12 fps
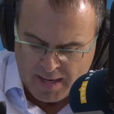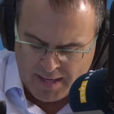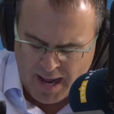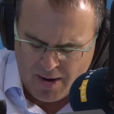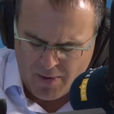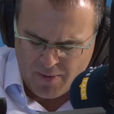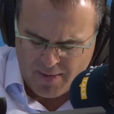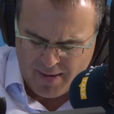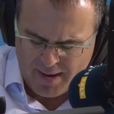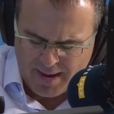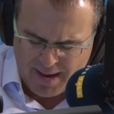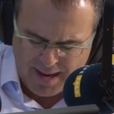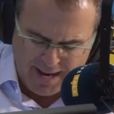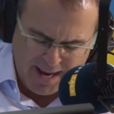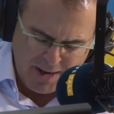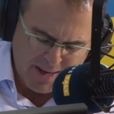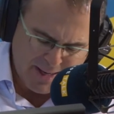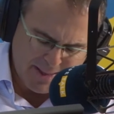Now,
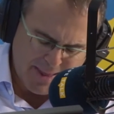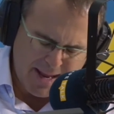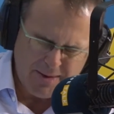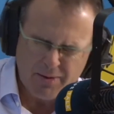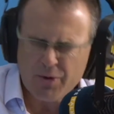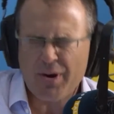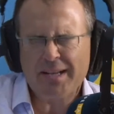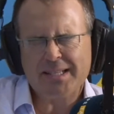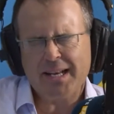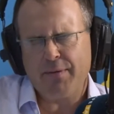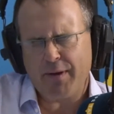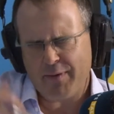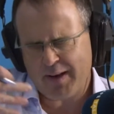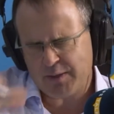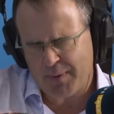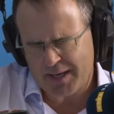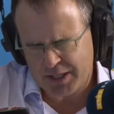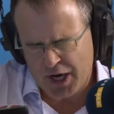it then creates a level of
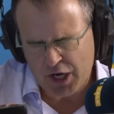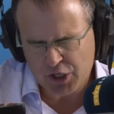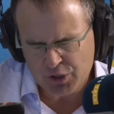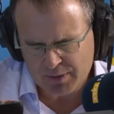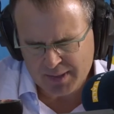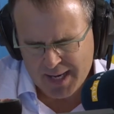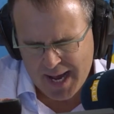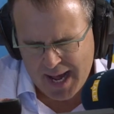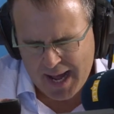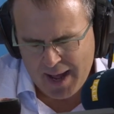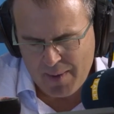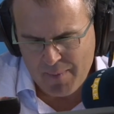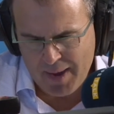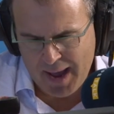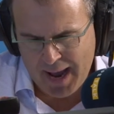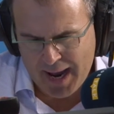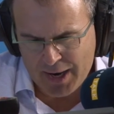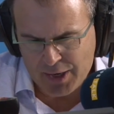expectation,
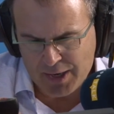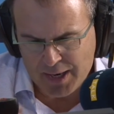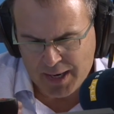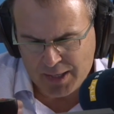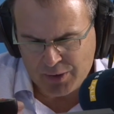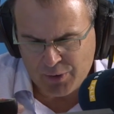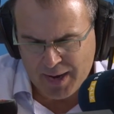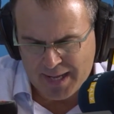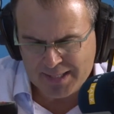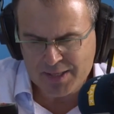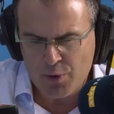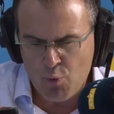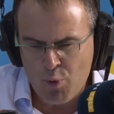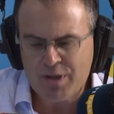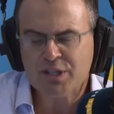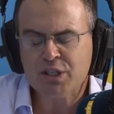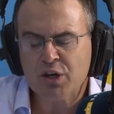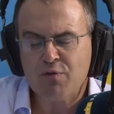and it creates the
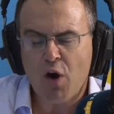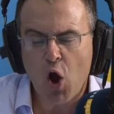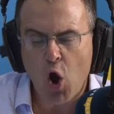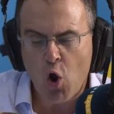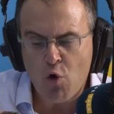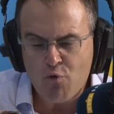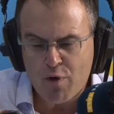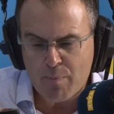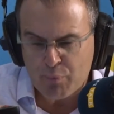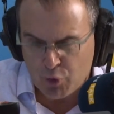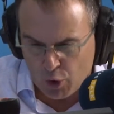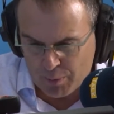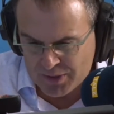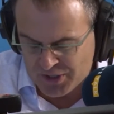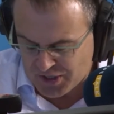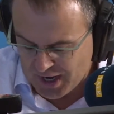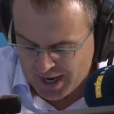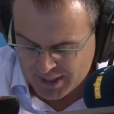risk of over-promise
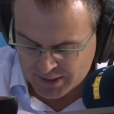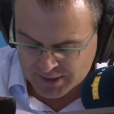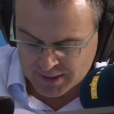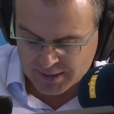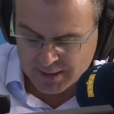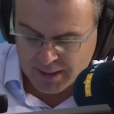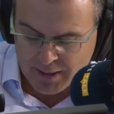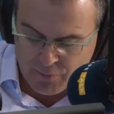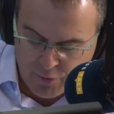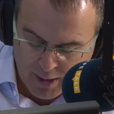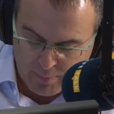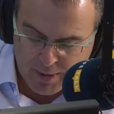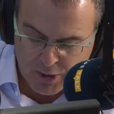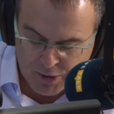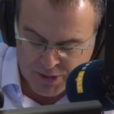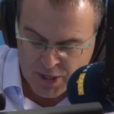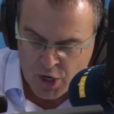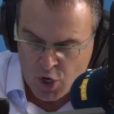and under-delivering,
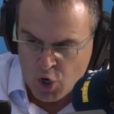because